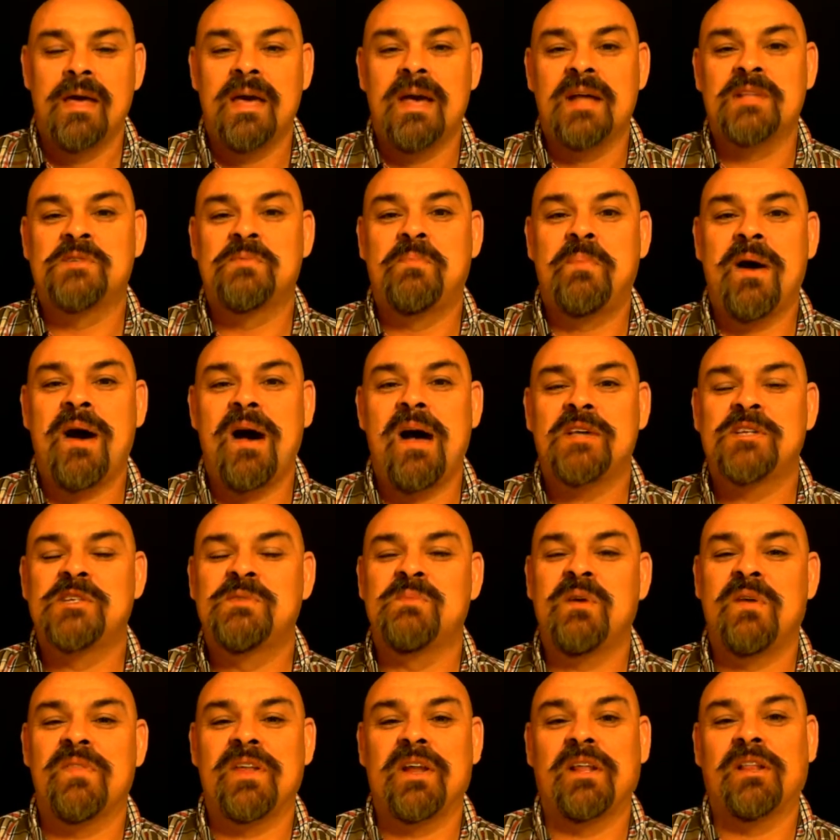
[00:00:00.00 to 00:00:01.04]
It's
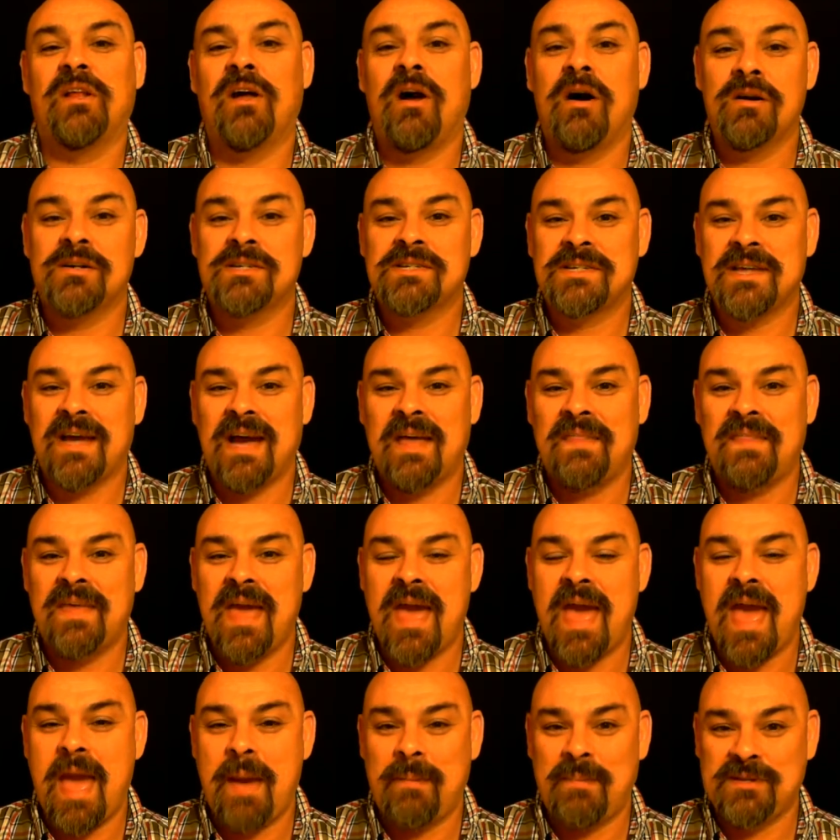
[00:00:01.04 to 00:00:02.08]
possible that alongside
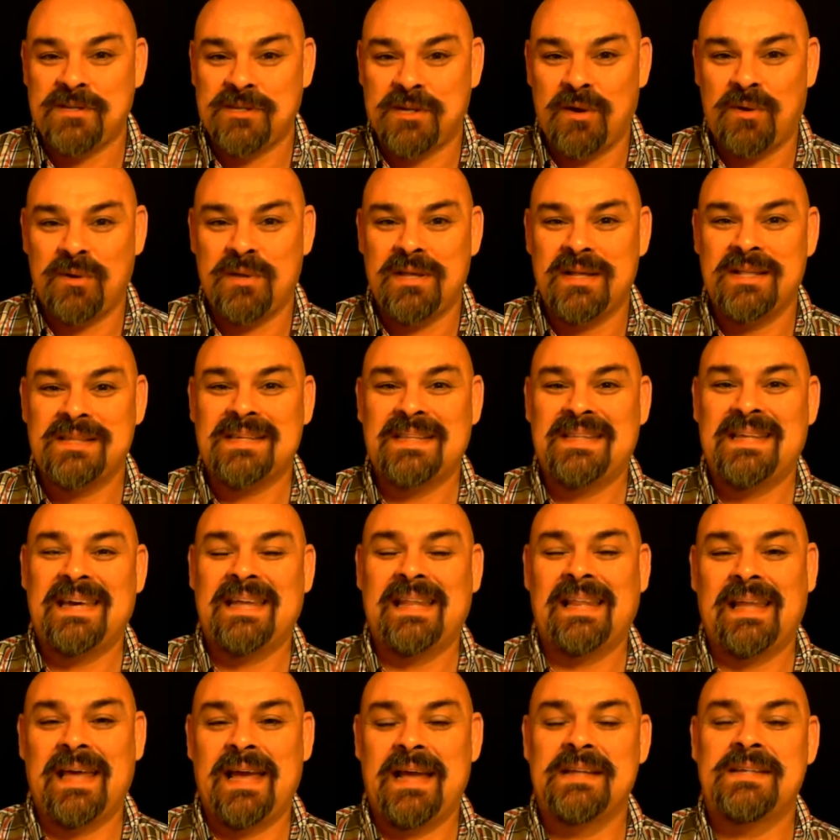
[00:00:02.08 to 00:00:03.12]
the Amazonians and the
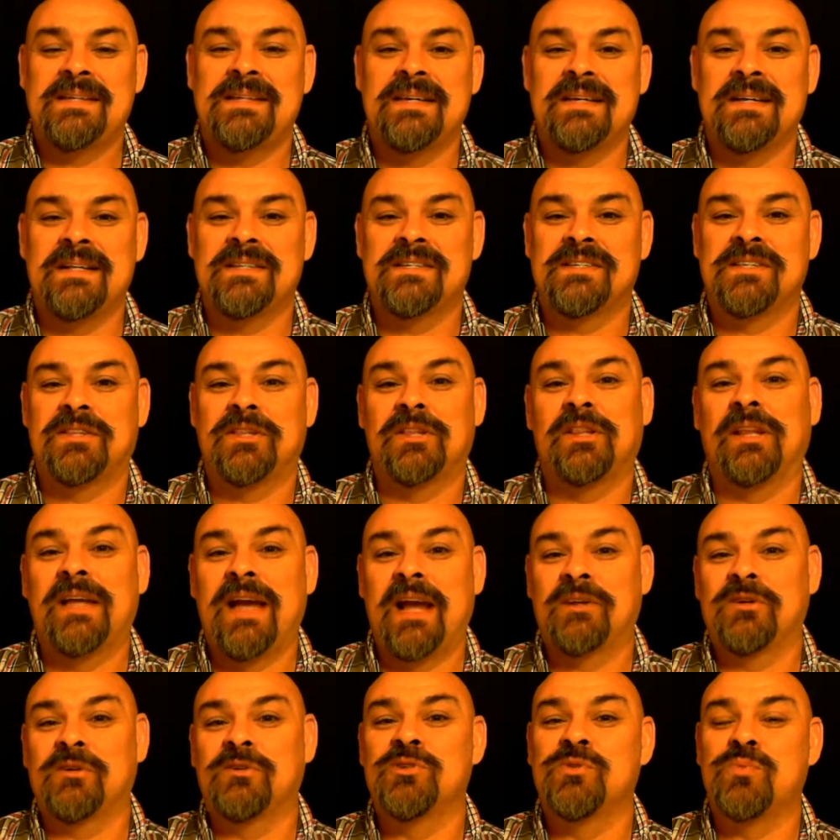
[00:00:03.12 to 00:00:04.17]
Atlanteans, that the
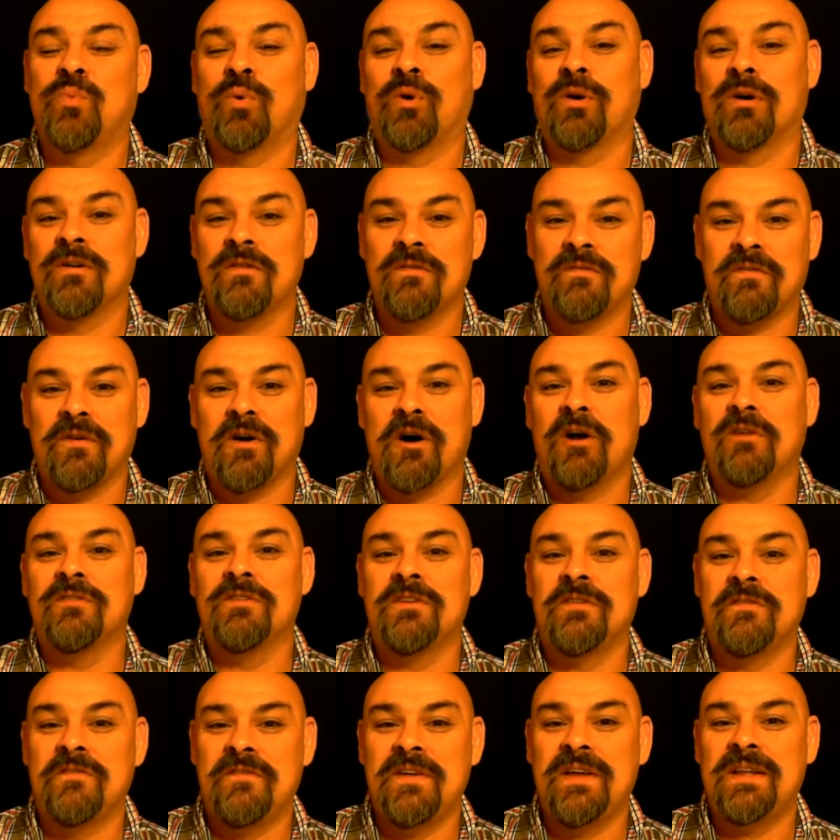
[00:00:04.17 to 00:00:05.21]
Lanterns were involved
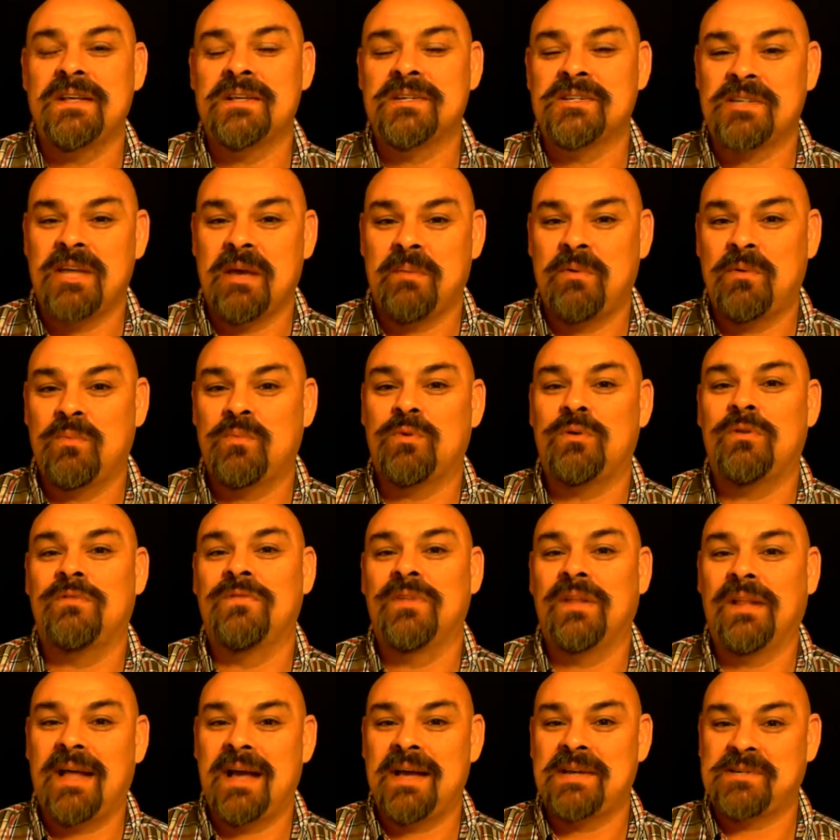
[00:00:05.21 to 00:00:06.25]
in defeating Steppenwolf
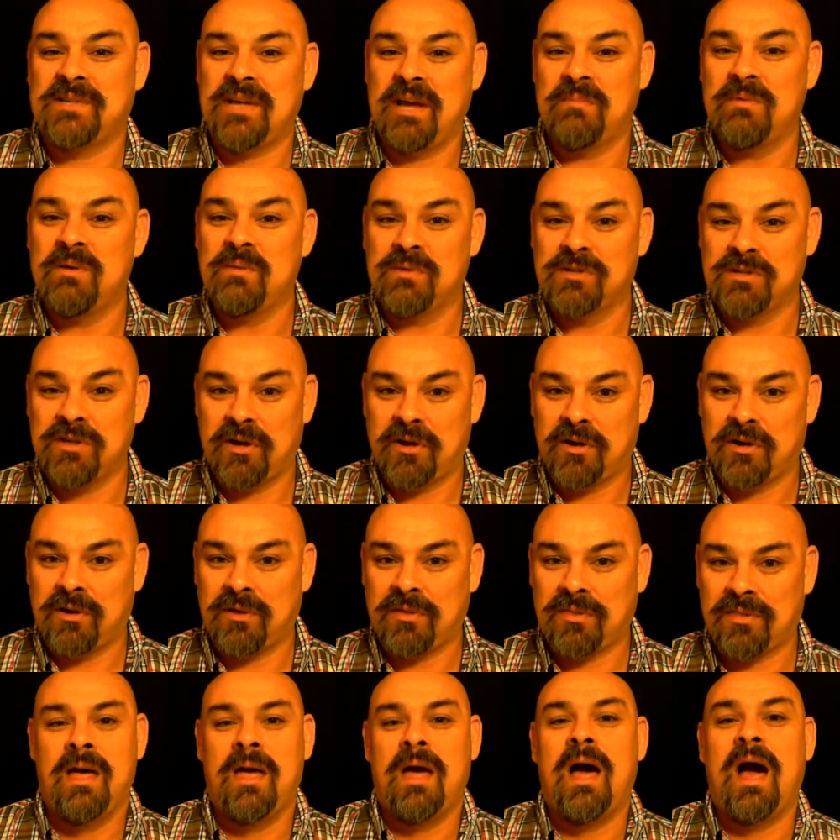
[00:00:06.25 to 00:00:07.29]
the last time he was on
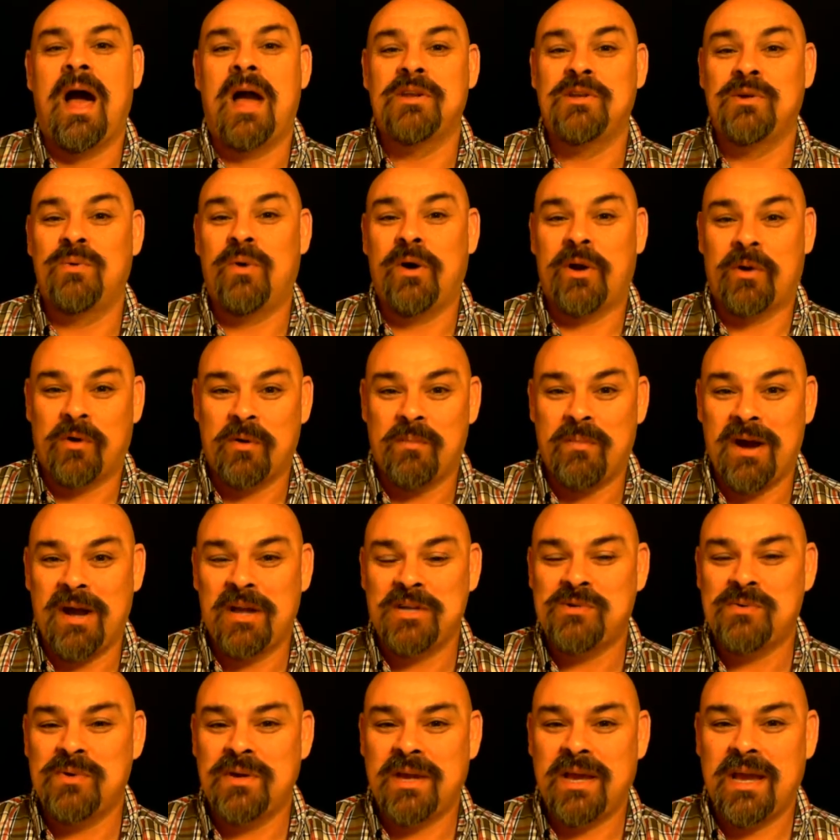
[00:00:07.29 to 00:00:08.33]
Earth. I do want to
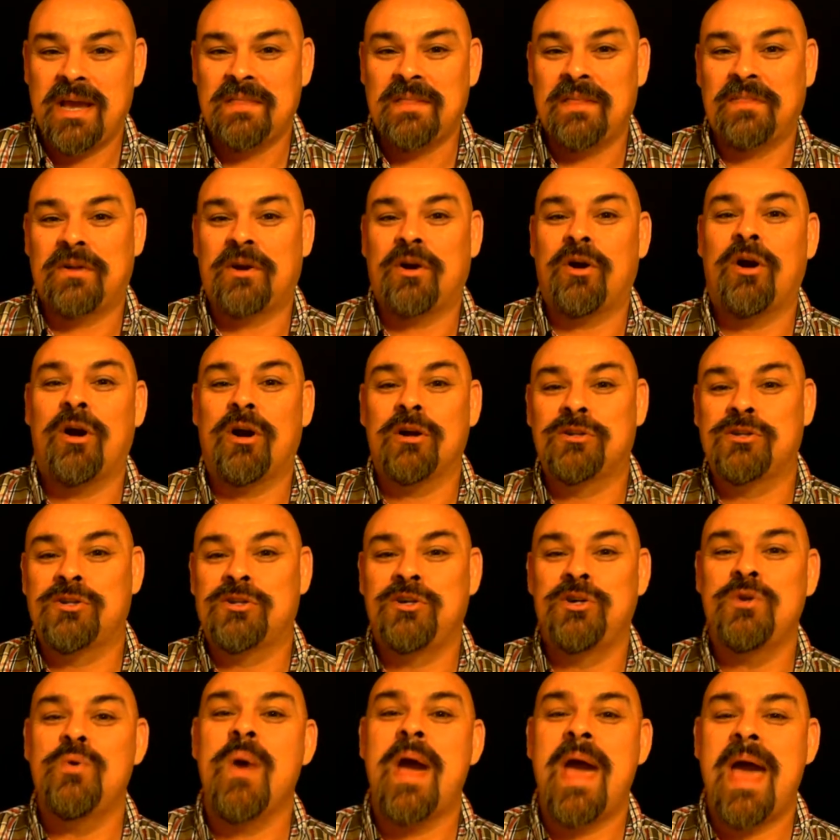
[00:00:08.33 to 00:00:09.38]
remind you again that there are
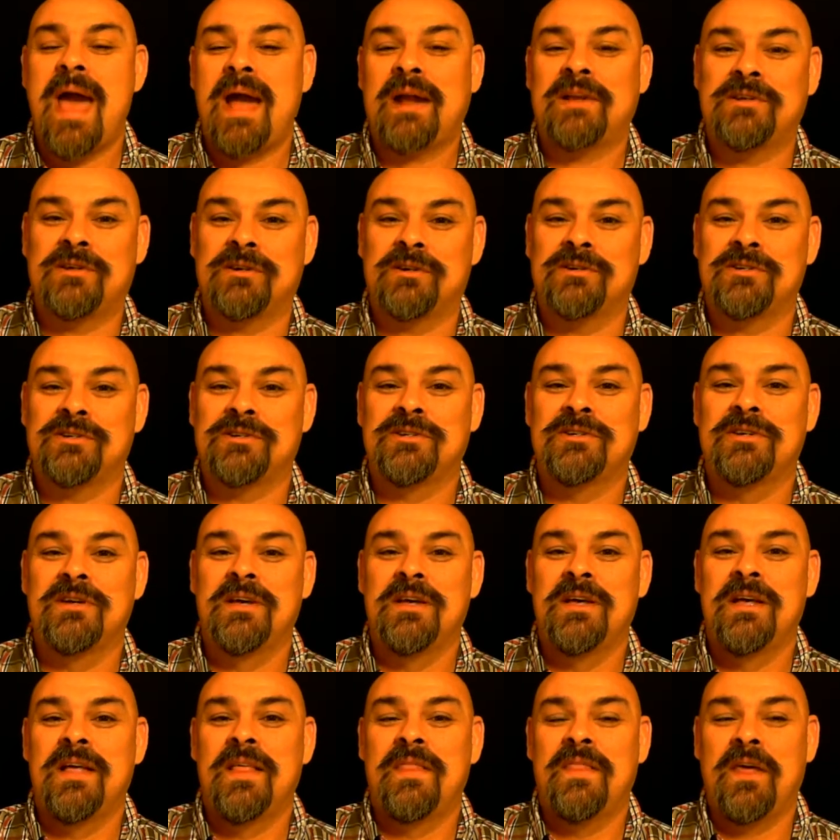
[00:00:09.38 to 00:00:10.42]
2 actors
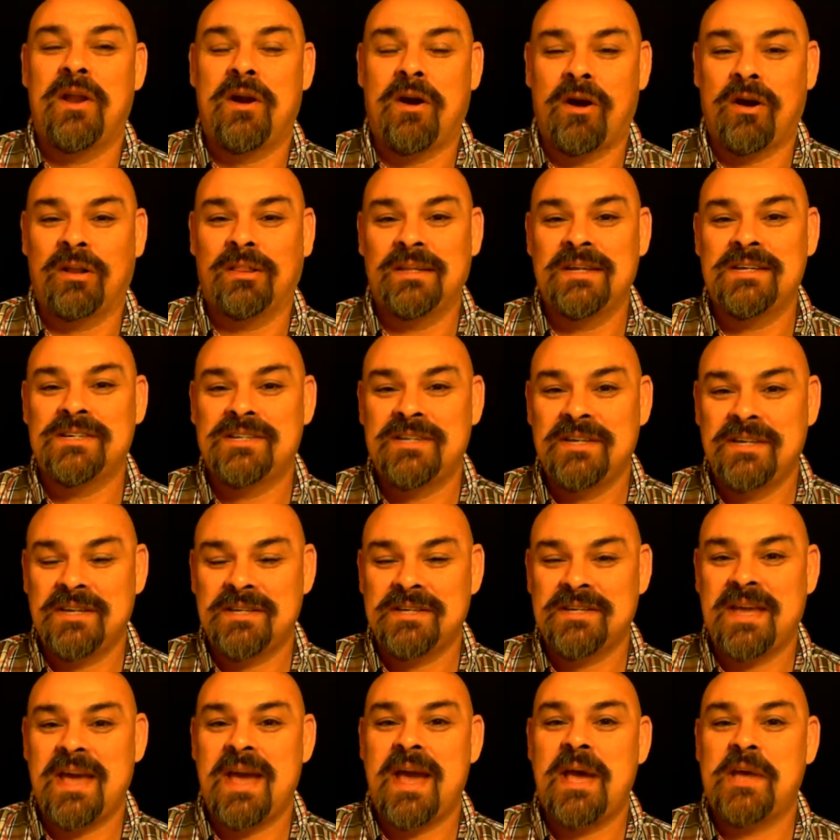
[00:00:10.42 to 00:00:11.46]
that are listed
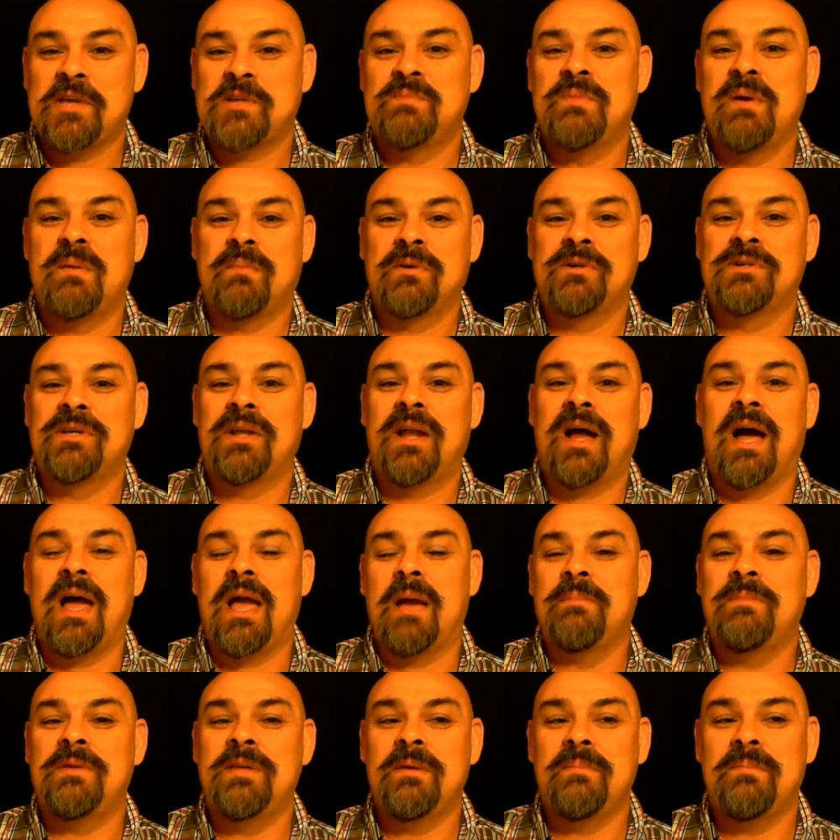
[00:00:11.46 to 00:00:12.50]
as cast members on
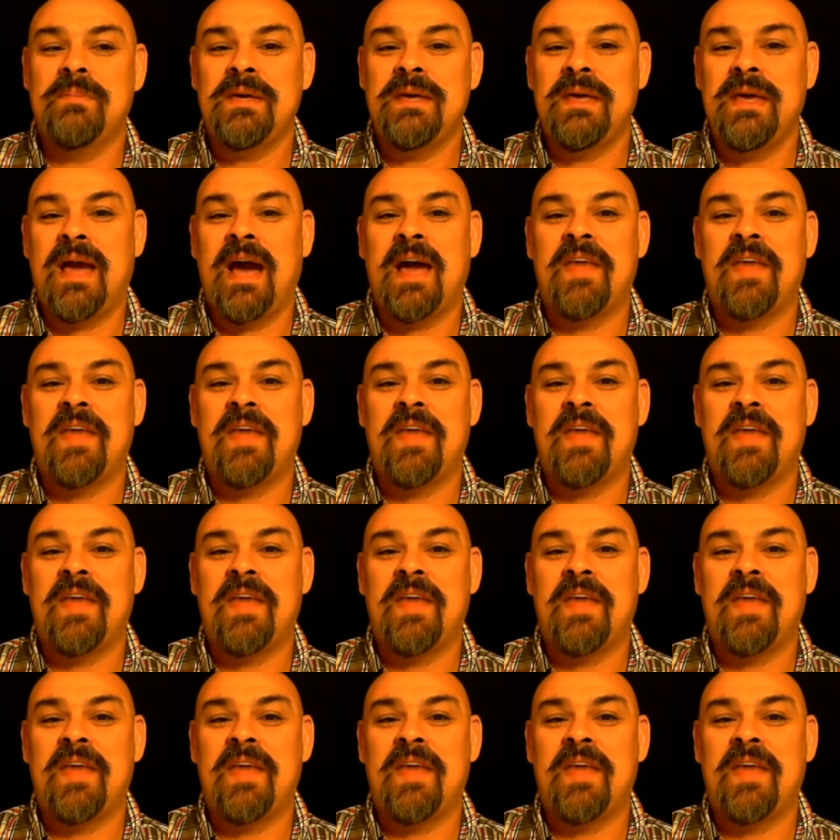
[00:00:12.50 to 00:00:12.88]
IMDb.